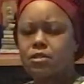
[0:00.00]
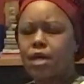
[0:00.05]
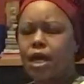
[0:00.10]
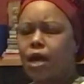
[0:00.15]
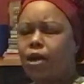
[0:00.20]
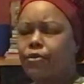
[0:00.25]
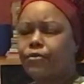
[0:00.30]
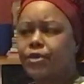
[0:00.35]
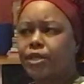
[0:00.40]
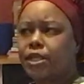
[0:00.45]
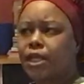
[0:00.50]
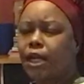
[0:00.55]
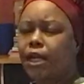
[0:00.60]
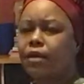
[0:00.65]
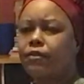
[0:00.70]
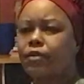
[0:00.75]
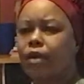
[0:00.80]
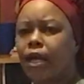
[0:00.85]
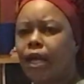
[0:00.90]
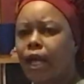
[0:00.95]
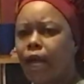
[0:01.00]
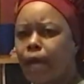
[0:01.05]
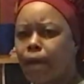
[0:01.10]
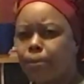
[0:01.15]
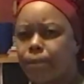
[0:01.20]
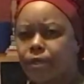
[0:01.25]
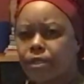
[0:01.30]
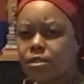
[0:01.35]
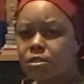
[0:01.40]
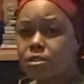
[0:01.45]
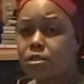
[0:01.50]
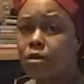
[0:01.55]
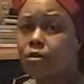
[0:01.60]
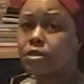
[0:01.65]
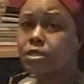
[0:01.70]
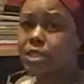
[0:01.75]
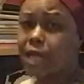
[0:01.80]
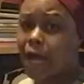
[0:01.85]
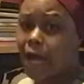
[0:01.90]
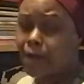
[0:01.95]
I don't think that ever had happened as long
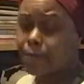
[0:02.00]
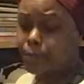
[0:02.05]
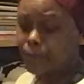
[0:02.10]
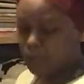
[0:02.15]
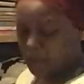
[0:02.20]
as I've been